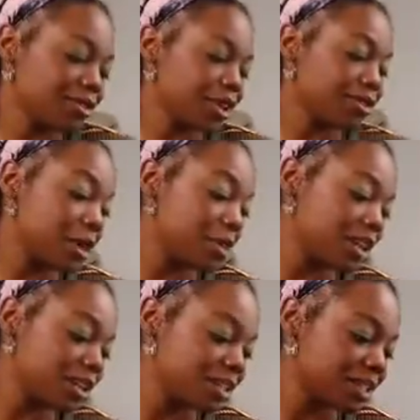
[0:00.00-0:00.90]
For your
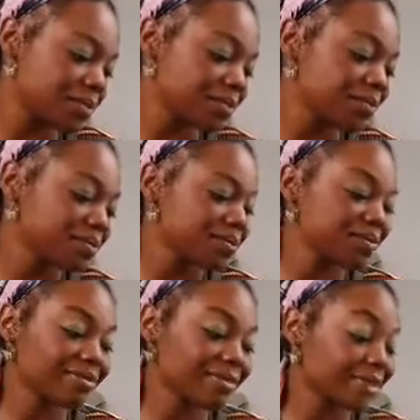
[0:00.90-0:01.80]
feminines.
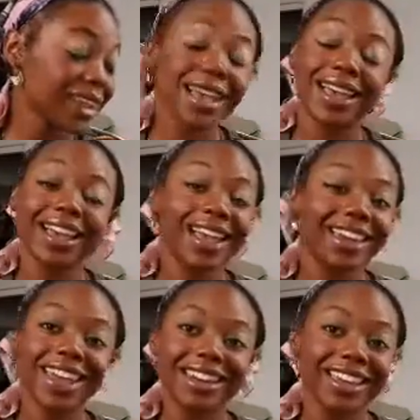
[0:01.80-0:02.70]

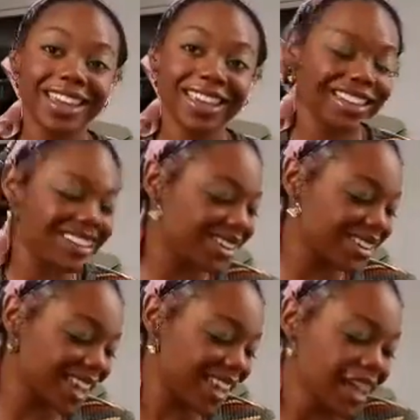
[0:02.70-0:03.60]
And I dig it,
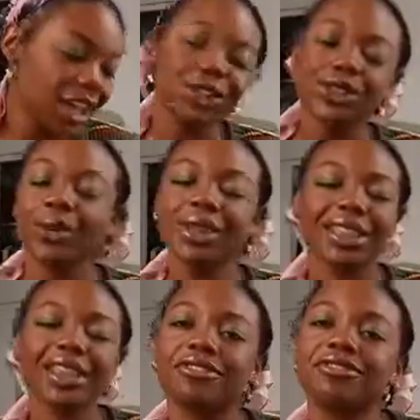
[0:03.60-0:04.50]
okay? Don't
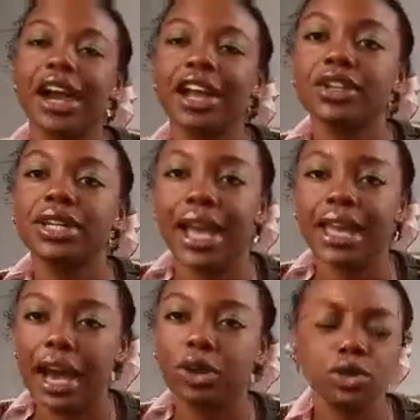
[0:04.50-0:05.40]
let that fire
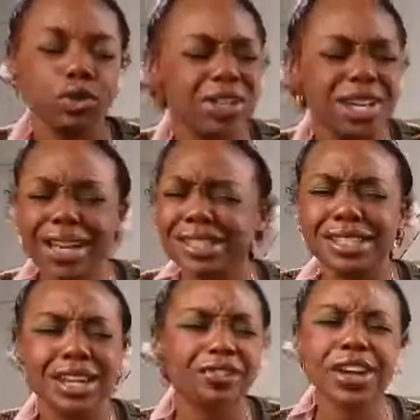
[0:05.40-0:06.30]
die out. Do not
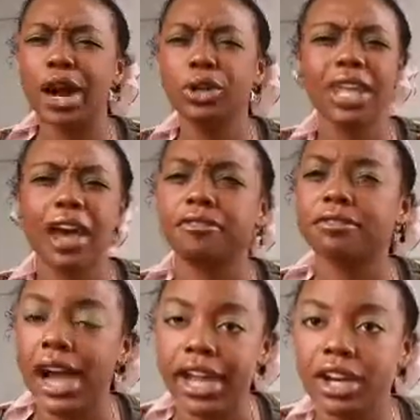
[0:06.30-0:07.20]
snuff out that
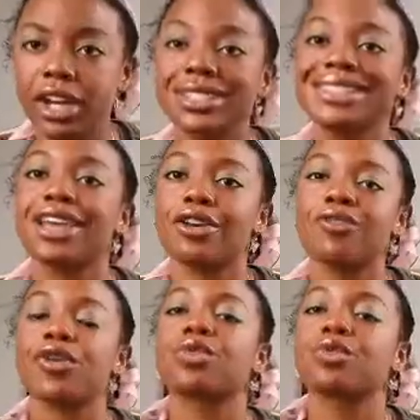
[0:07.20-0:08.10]
fire. It's there
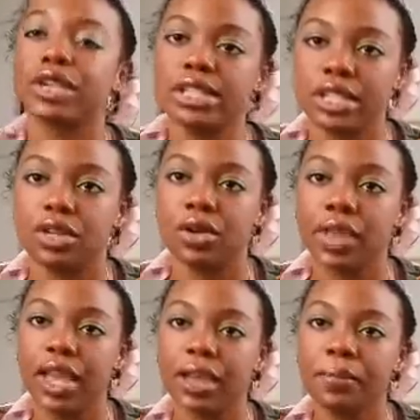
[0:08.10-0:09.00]
for a reason,
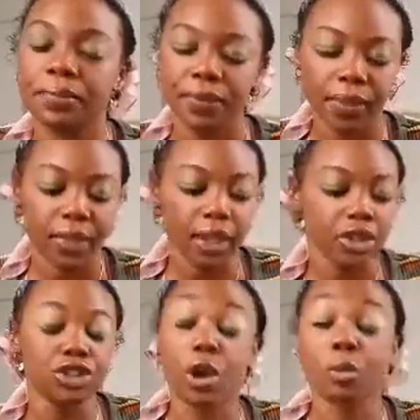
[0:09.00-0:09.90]
okay?
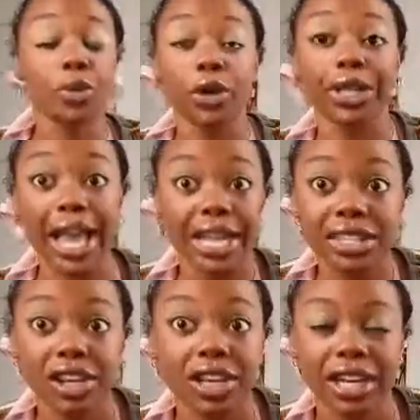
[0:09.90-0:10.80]
Don't pour
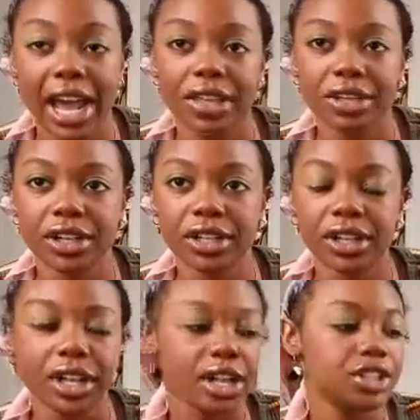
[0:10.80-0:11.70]
gas on it either.
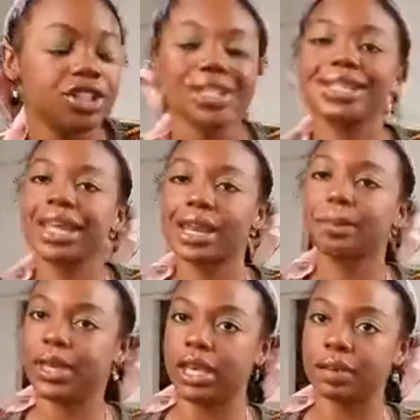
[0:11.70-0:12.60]
Just let
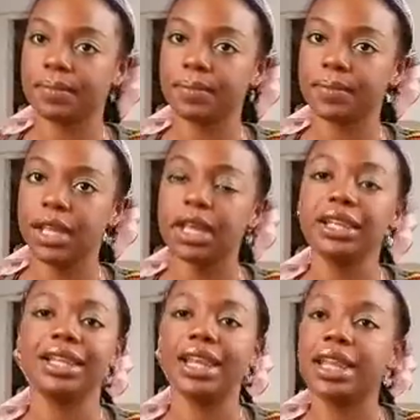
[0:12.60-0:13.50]
it be.
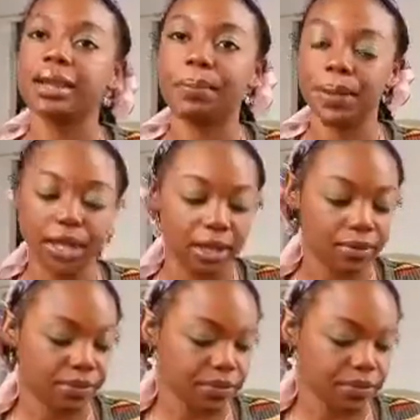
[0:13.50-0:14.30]
Let it be.